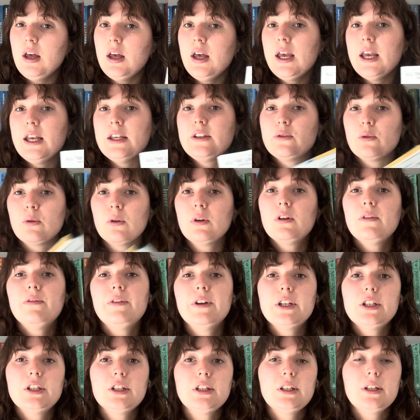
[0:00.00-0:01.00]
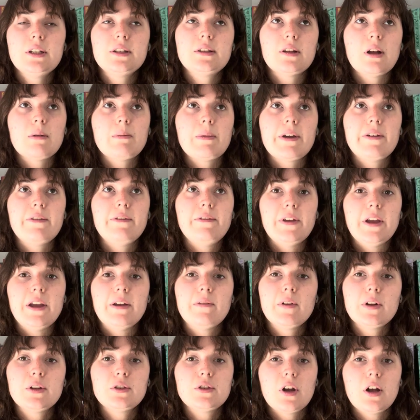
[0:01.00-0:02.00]
Historical fiction is not my
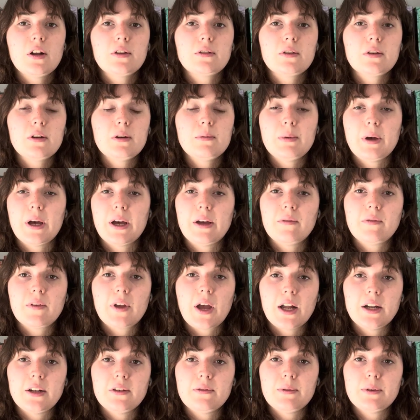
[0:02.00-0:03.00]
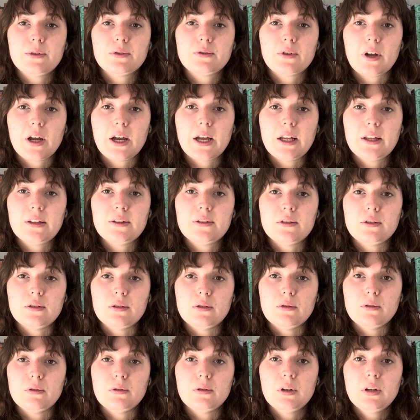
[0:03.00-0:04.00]
favorite genre, but I've kind of been trying
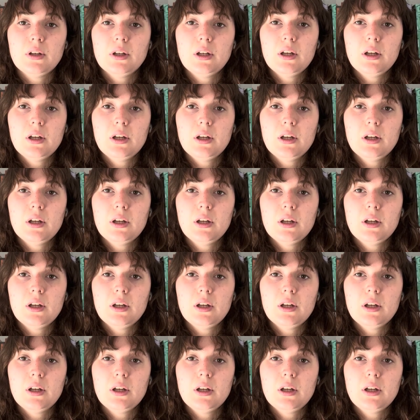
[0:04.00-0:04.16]
to